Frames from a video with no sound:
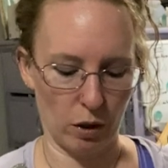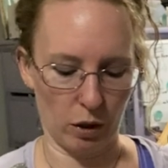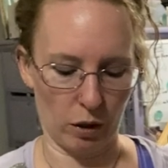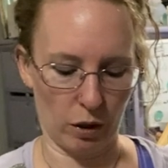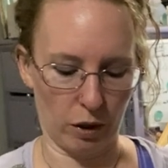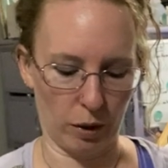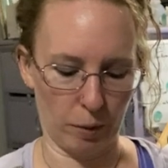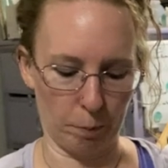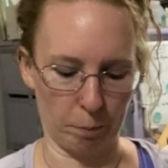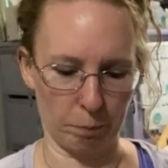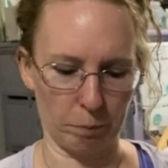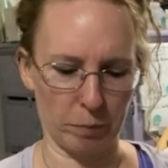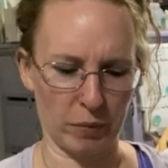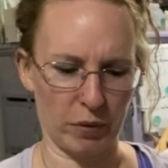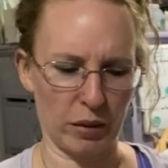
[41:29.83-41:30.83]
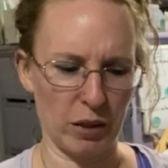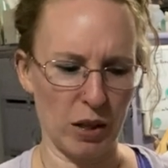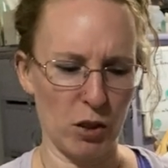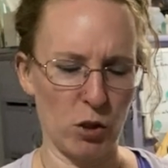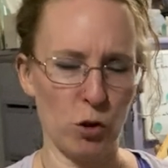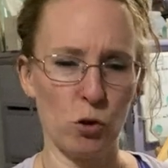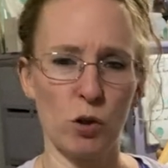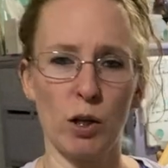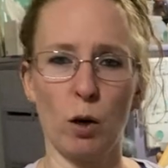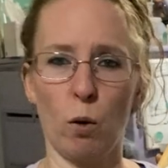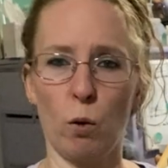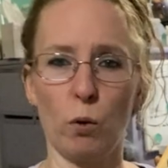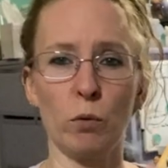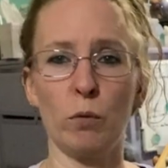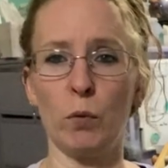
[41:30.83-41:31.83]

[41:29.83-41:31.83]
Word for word: Um, it's usually old